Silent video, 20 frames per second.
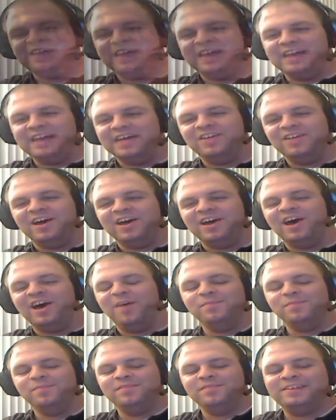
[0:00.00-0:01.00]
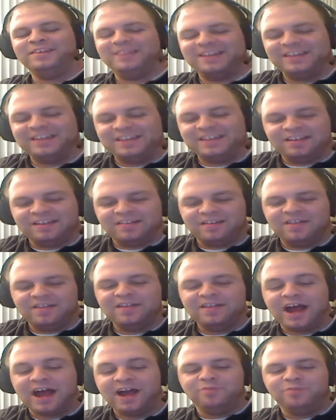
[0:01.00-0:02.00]
Yeah,
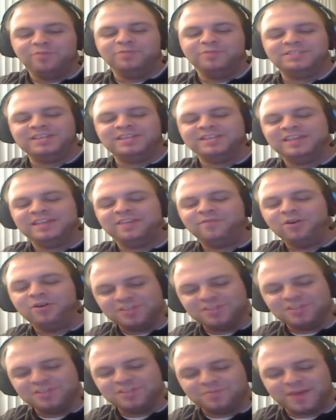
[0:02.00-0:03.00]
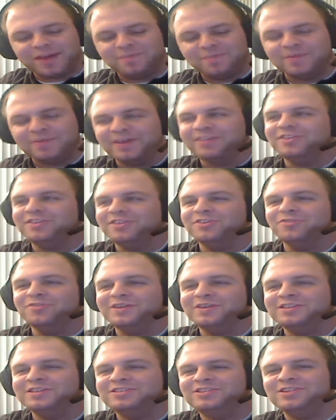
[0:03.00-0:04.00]
I always think that 400 might be a little
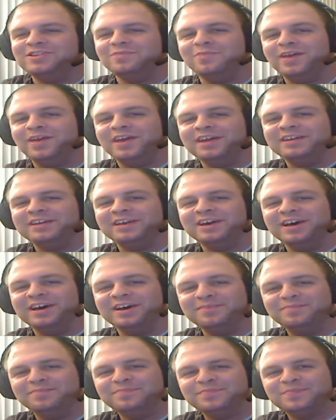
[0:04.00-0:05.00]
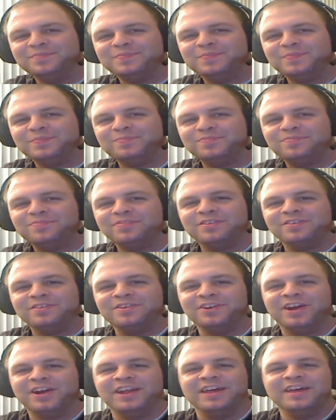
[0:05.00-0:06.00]
bit too big.
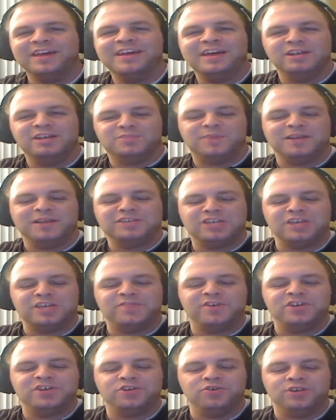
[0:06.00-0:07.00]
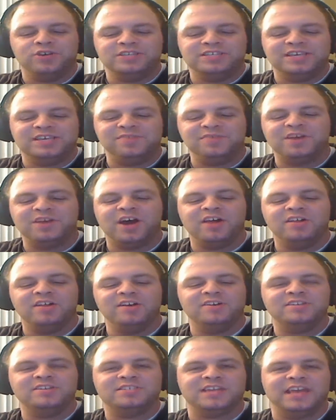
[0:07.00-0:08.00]
You're gonna, especially if you're doing team
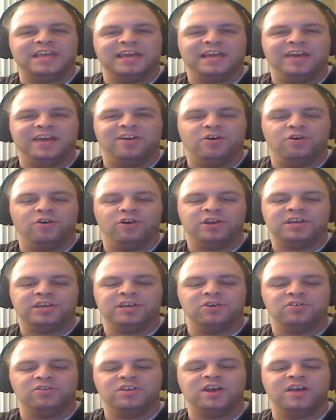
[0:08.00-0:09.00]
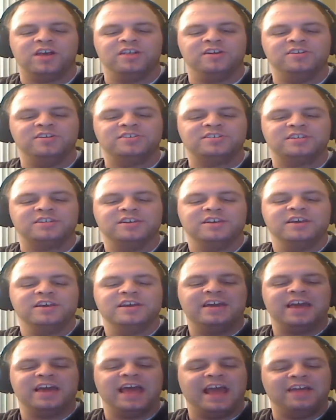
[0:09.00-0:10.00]
colors or guild colors,
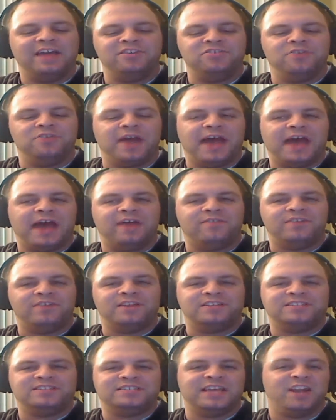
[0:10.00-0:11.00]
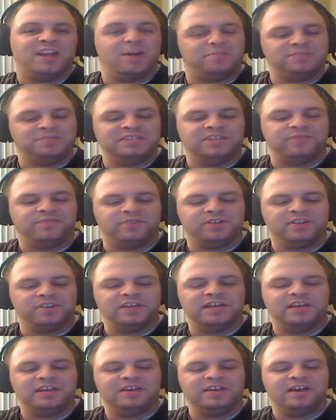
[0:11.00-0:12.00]
and you have it set up
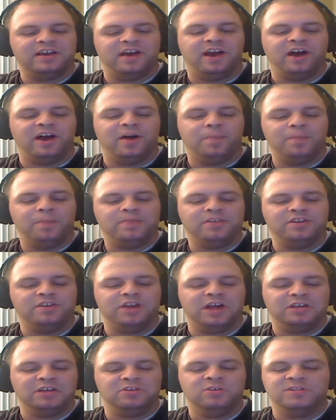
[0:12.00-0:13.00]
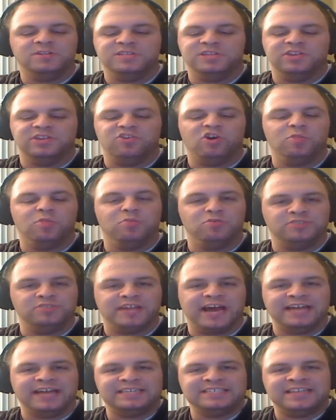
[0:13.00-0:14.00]
differently. You're not using the normal
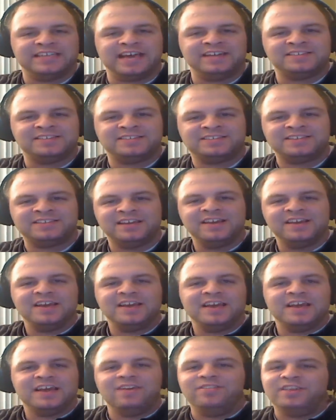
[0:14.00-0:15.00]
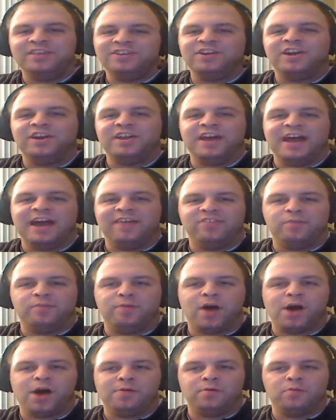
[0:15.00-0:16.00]
die sets. Then you're gonna have the
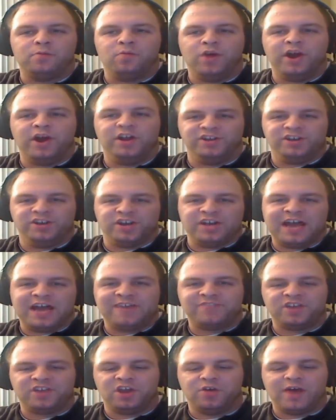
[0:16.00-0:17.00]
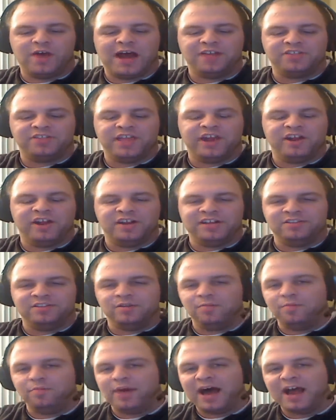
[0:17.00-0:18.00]
problem where you're gonna have to go out there and
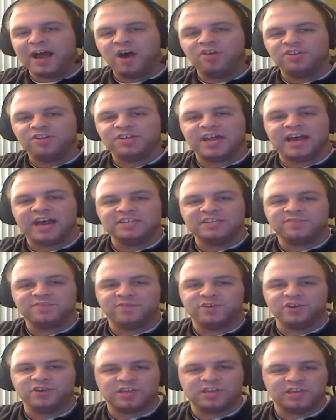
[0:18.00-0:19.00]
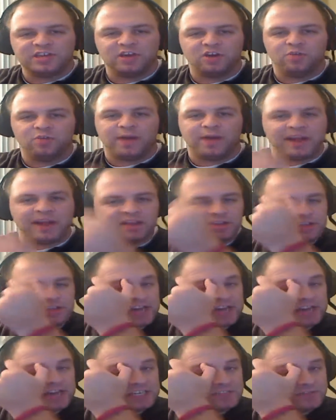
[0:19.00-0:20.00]
either buy all the dies for your guild, buy all the
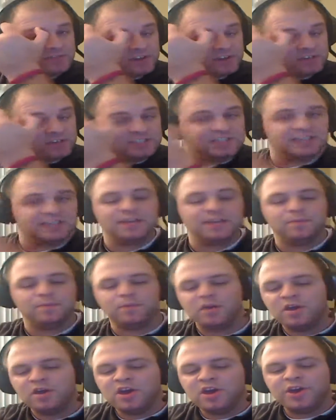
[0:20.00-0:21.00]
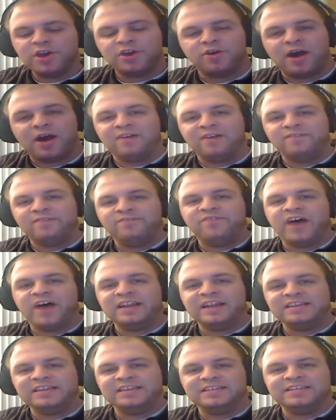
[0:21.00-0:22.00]
dies for your team, go out and
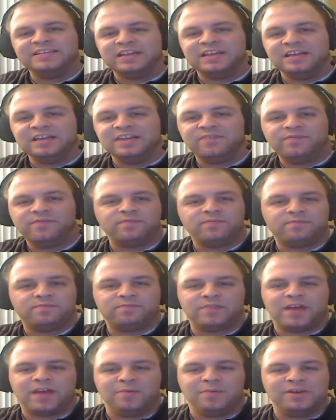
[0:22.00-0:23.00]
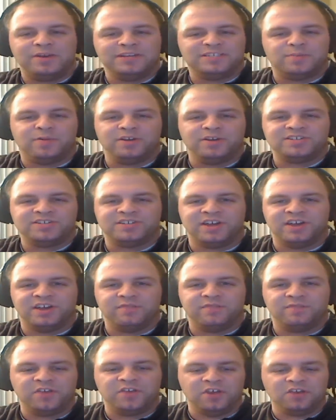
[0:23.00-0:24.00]
find it. And is the person
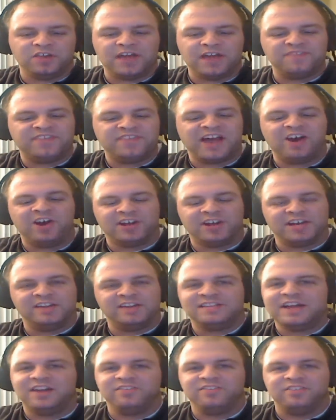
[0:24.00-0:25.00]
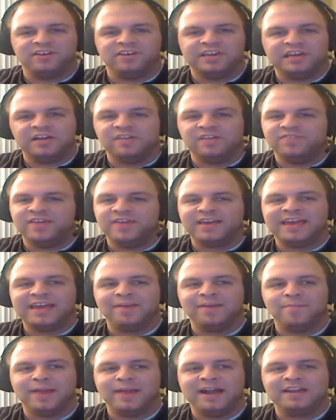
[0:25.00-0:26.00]
gonna feel left out or kicked out of their guild if they
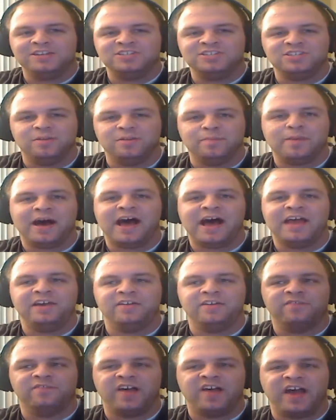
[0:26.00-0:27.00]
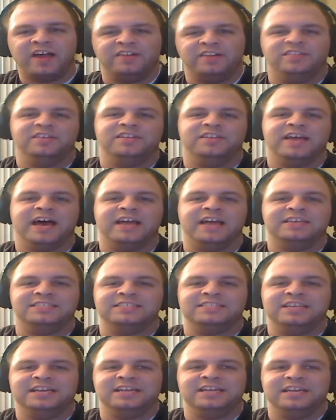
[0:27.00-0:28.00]
can't manage to buy or find the
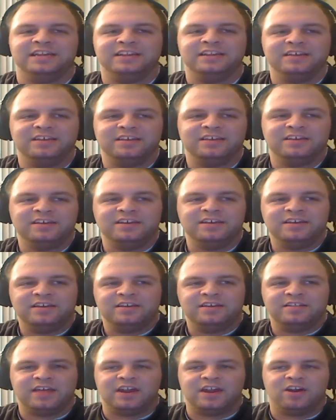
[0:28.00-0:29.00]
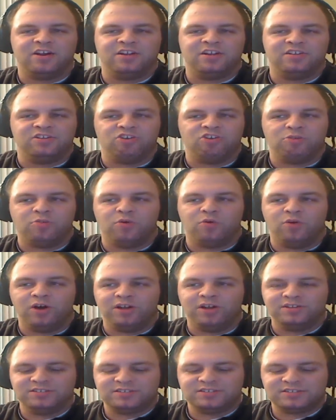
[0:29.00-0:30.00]
dies needed that aren't in the normal
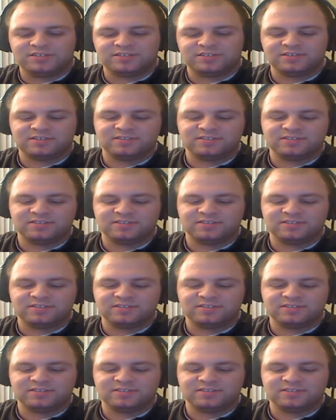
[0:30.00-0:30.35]
ones?